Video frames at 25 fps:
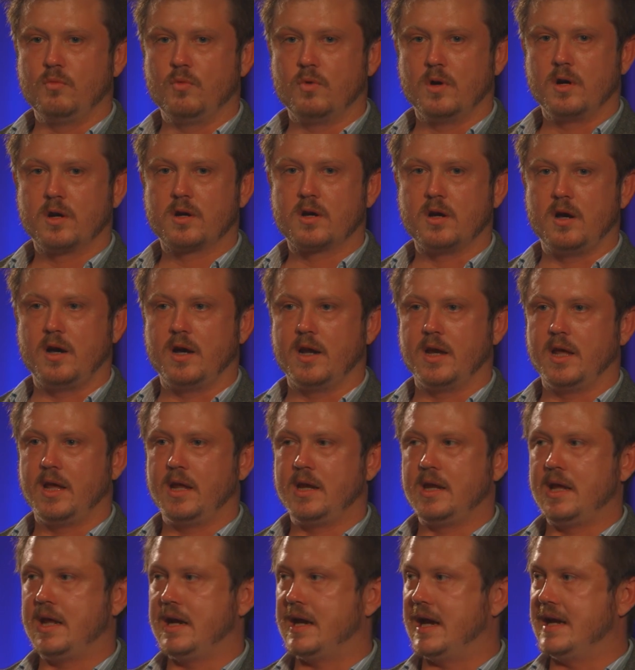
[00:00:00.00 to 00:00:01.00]
work on
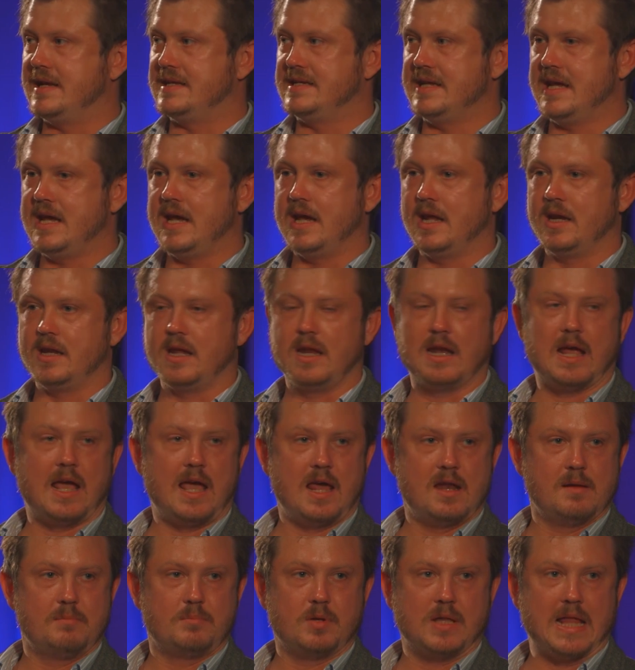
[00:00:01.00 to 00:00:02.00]
it? And I did, and I
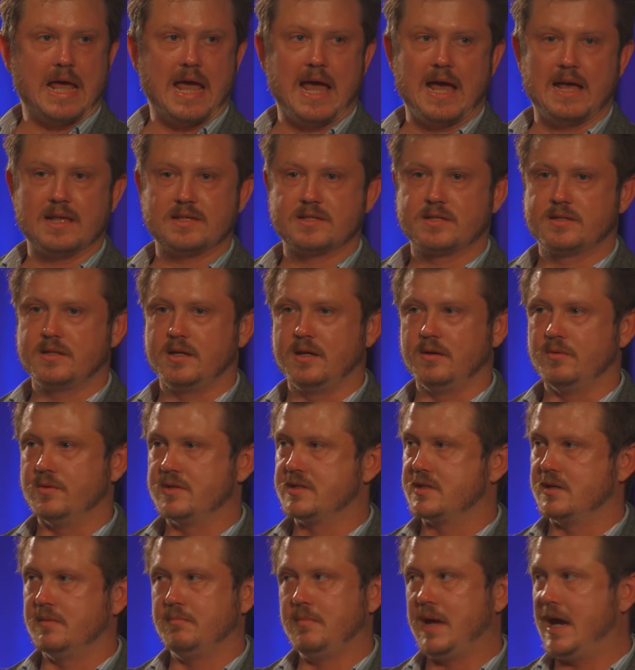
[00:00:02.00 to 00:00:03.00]
had a blast. It
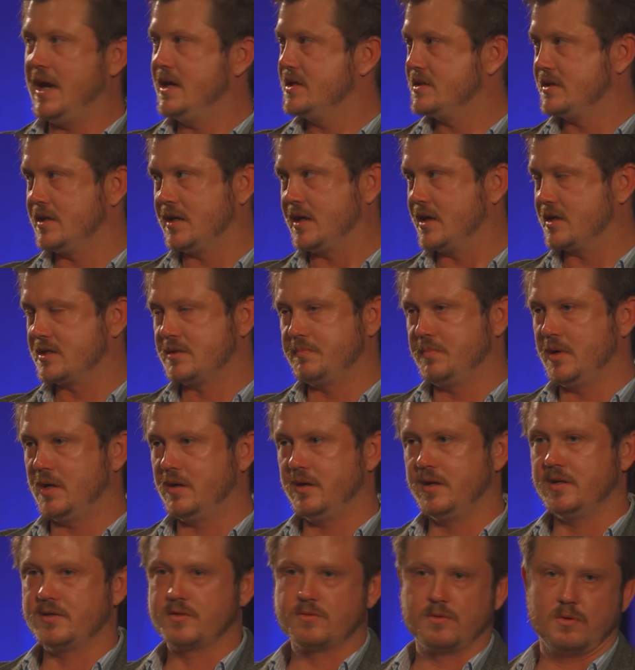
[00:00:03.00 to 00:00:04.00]
was an amazing
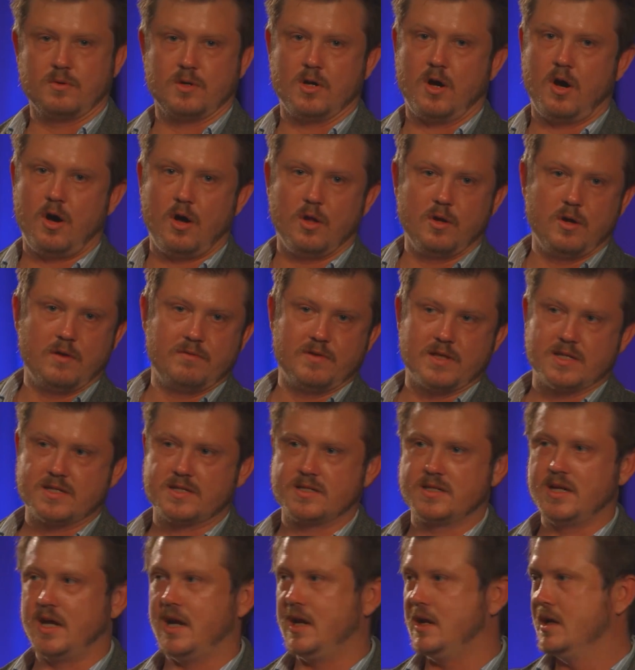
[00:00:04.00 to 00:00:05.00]
experience. We were all over the
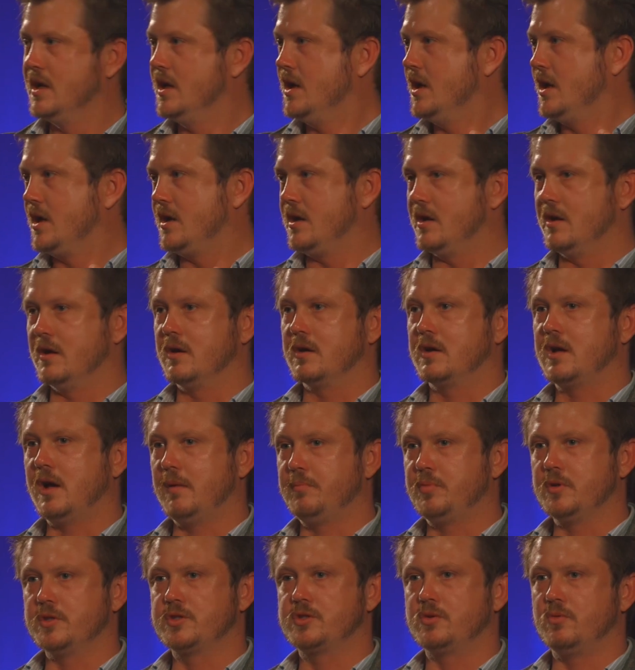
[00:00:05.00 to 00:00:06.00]
state, you know, a
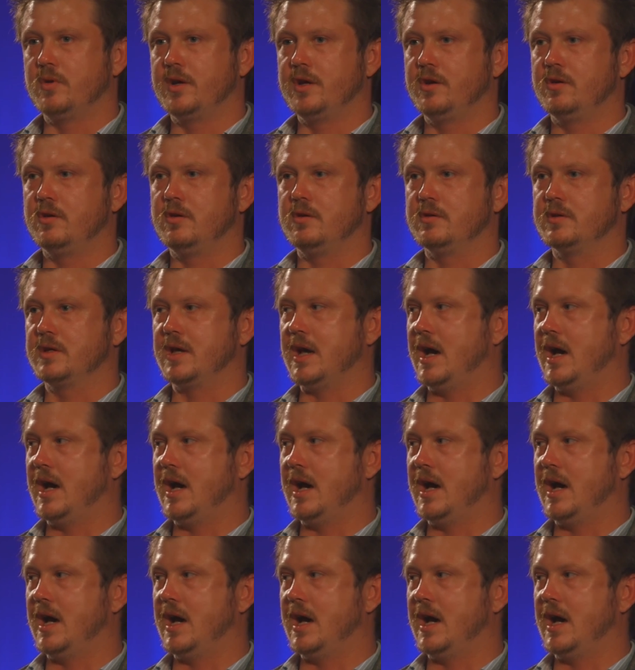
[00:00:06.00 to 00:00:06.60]
couple 20-year-old